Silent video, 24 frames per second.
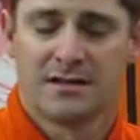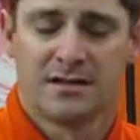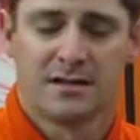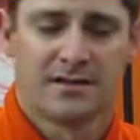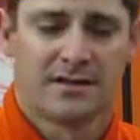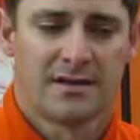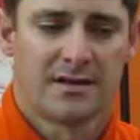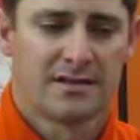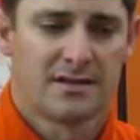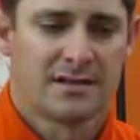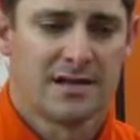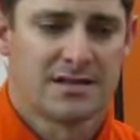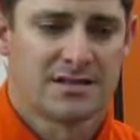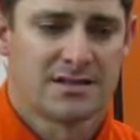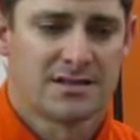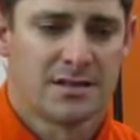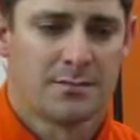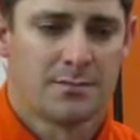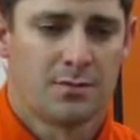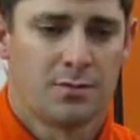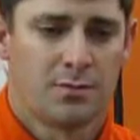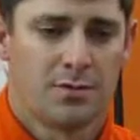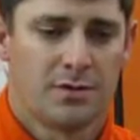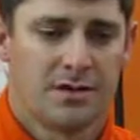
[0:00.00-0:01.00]
I think the last
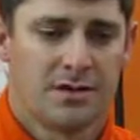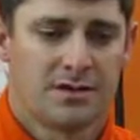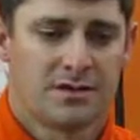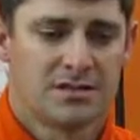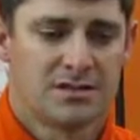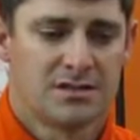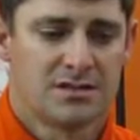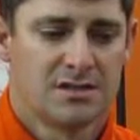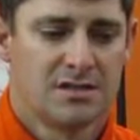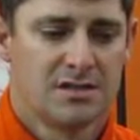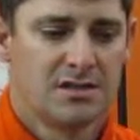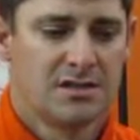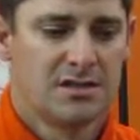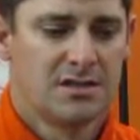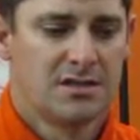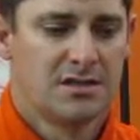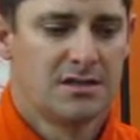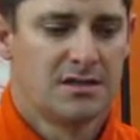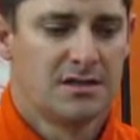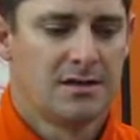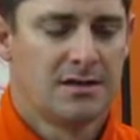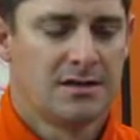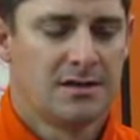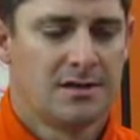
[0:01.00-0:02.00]
couple weeks,
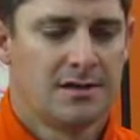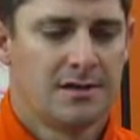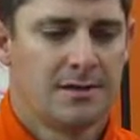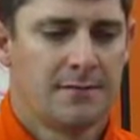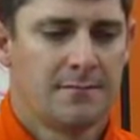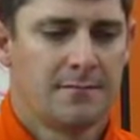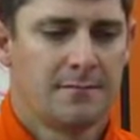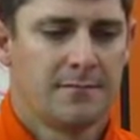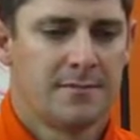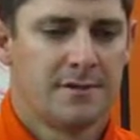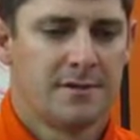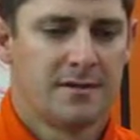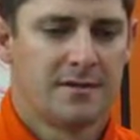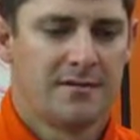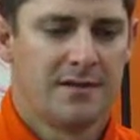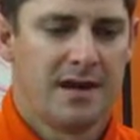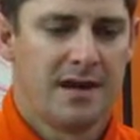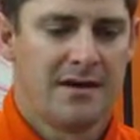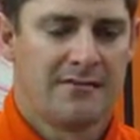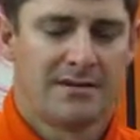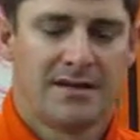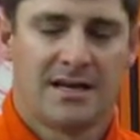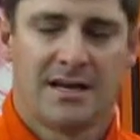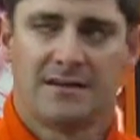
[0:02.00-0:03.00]
they
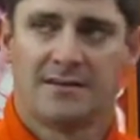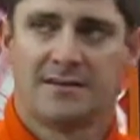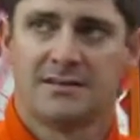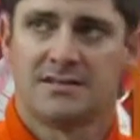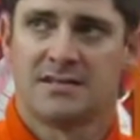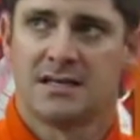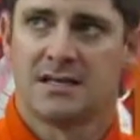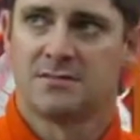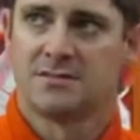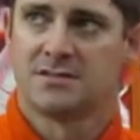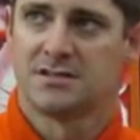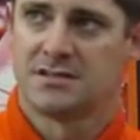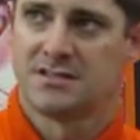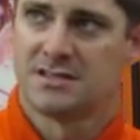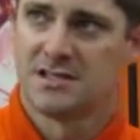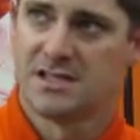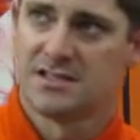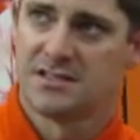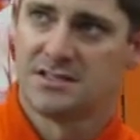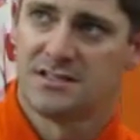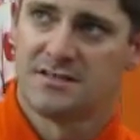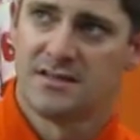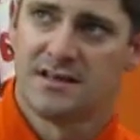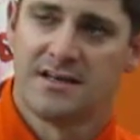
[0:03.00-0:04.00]
haven't had the same
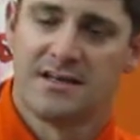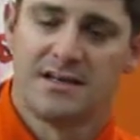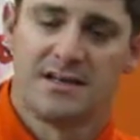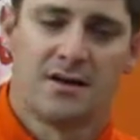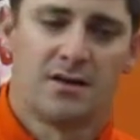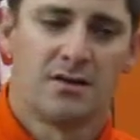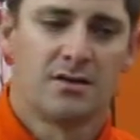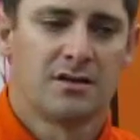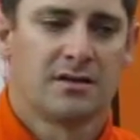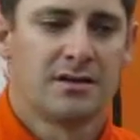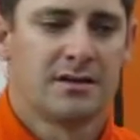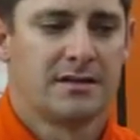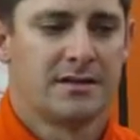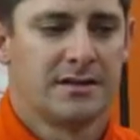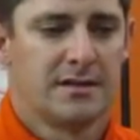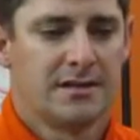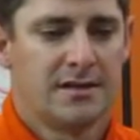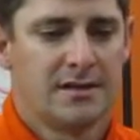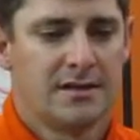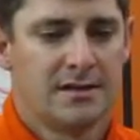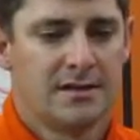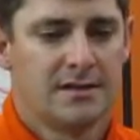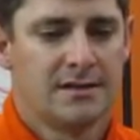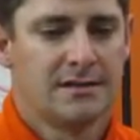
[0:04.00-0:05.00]
success that they did early in the
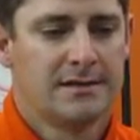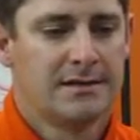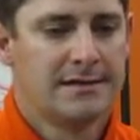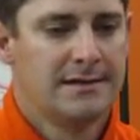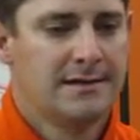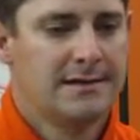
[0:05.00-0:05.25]
year.